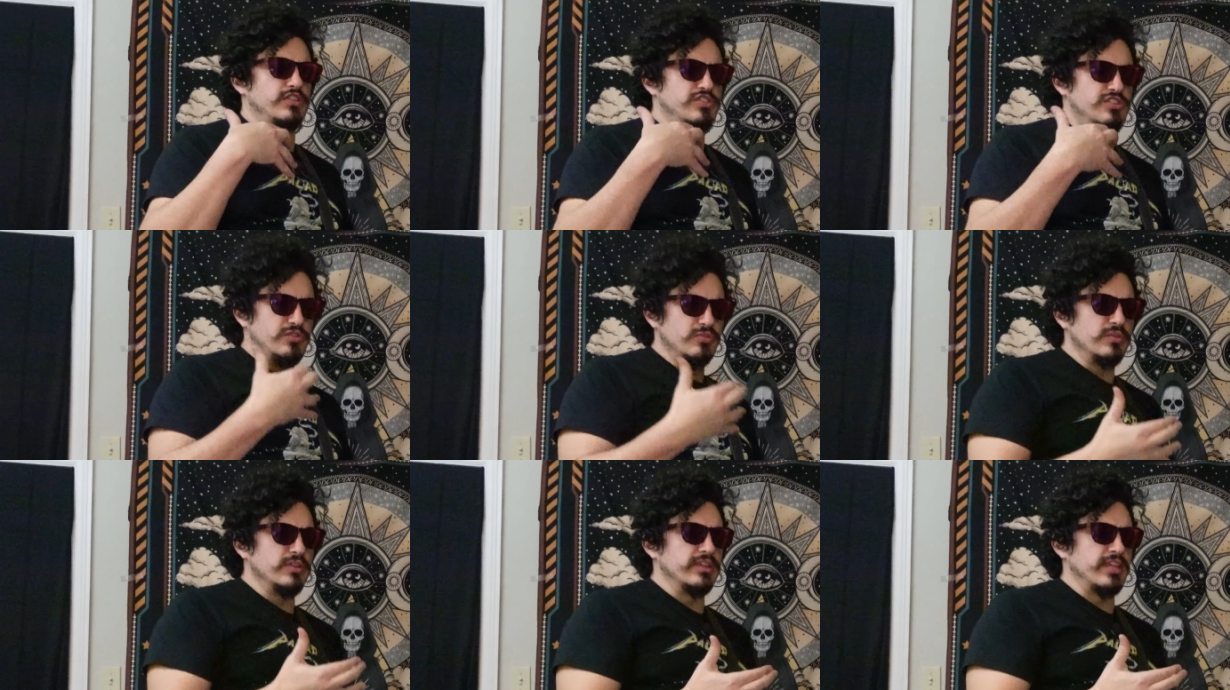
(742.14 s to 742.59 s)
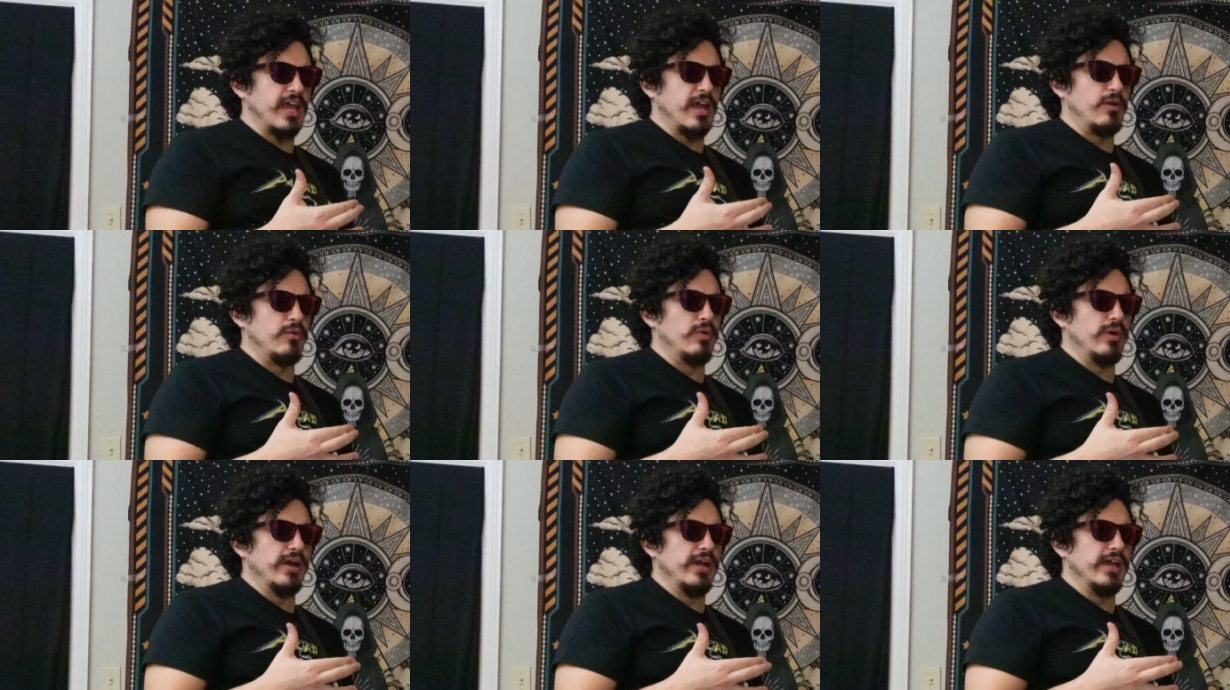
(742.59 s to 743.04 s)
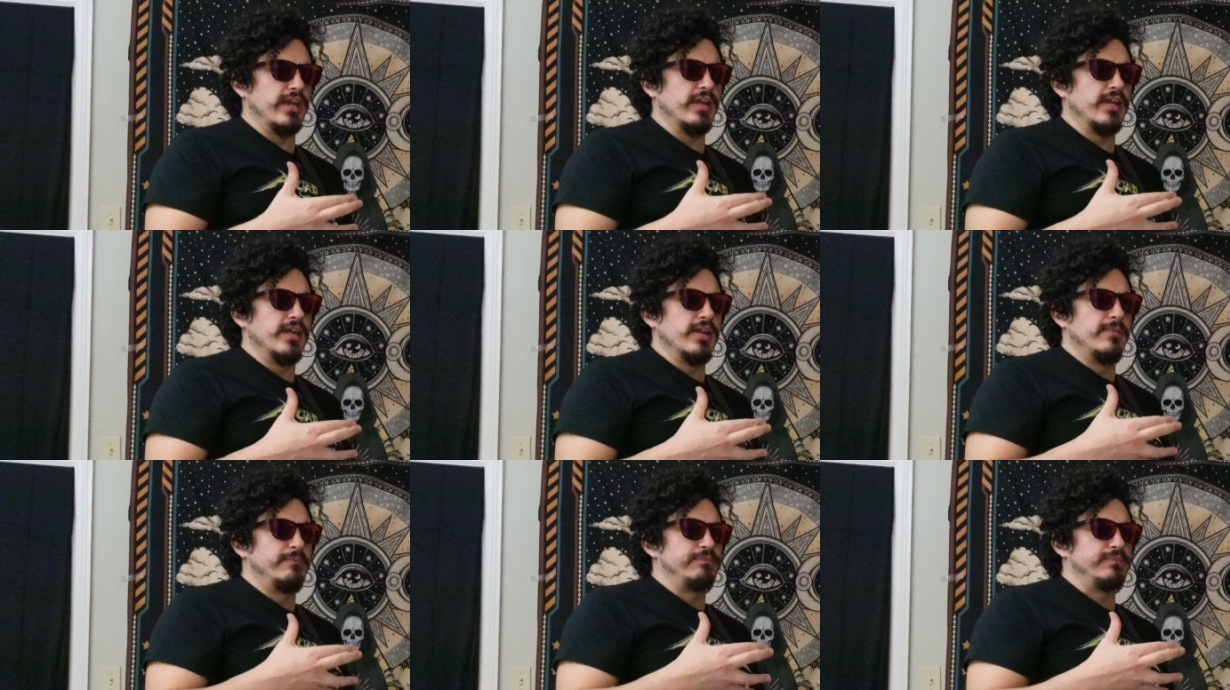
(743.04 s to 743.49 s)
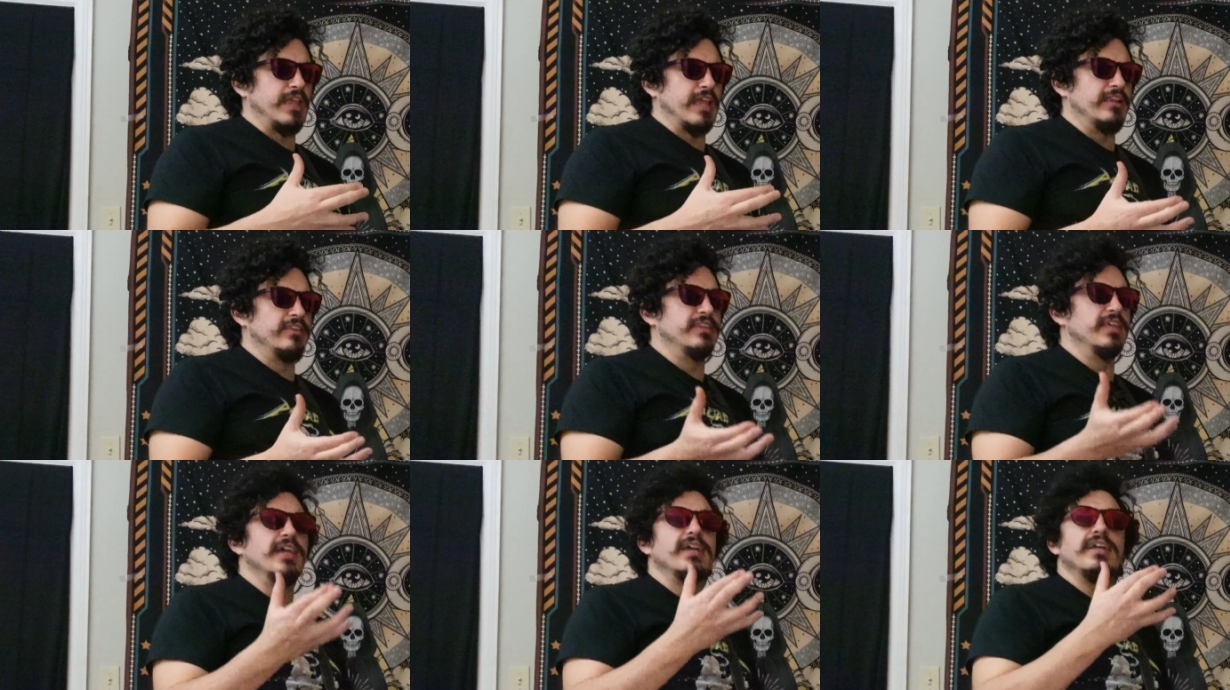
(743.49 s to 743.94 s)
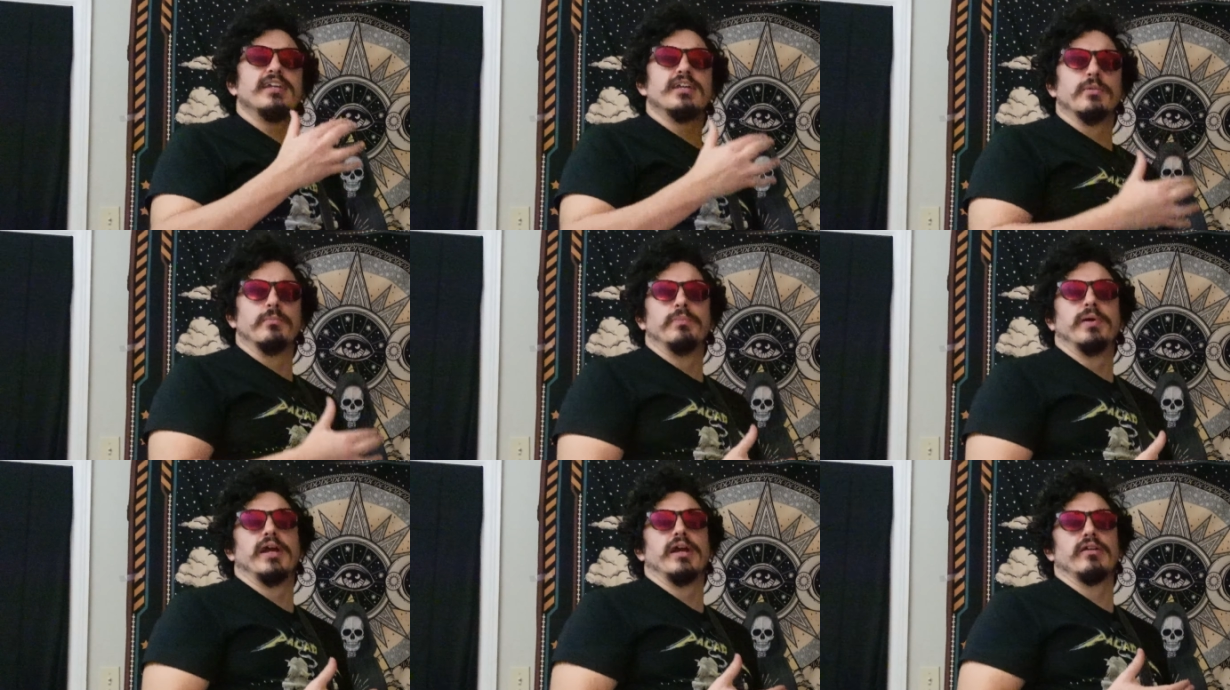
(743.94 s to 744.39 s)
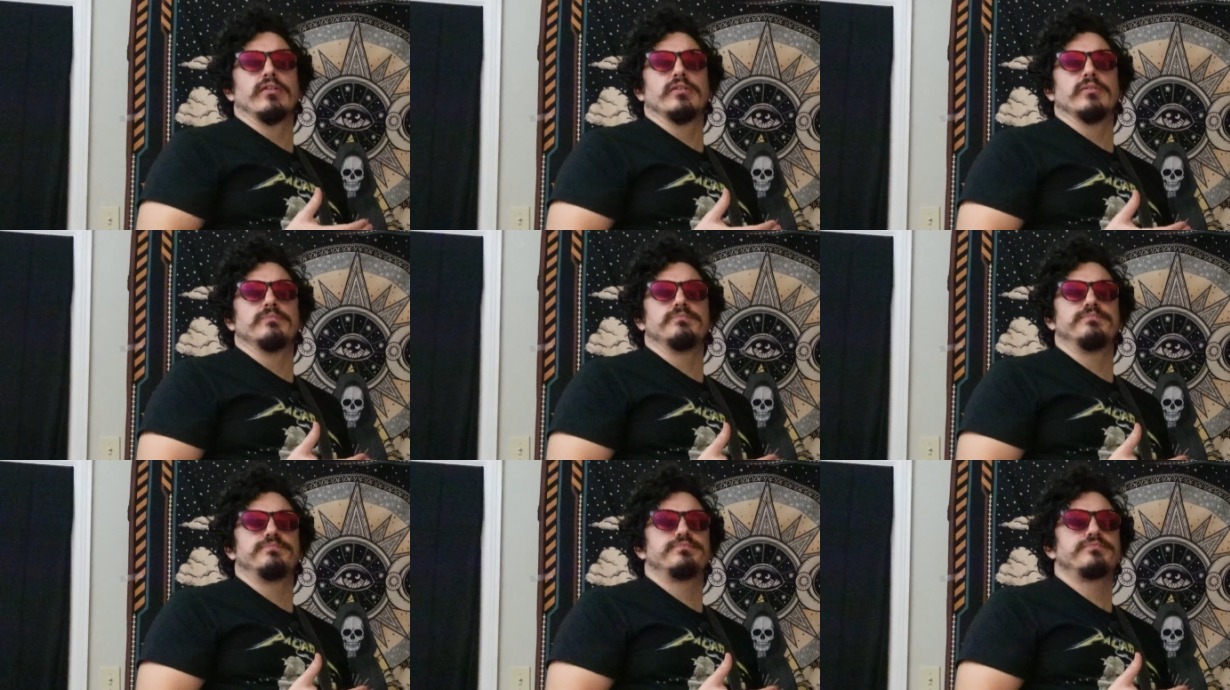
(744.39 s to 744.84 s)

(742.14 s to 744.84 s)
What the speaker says: do it that way and then compare them.